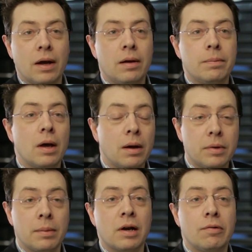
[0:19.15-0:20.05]
Um,
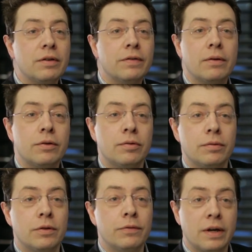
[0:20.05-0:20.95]
I'm, I'm currently founder
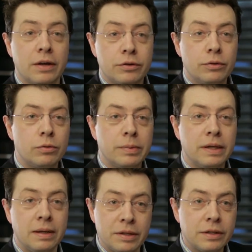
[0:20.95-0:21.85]
of the Financial
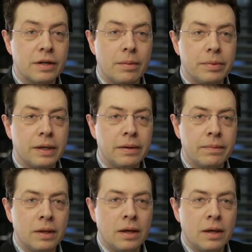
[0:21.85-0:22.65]
Orbit Limited Company.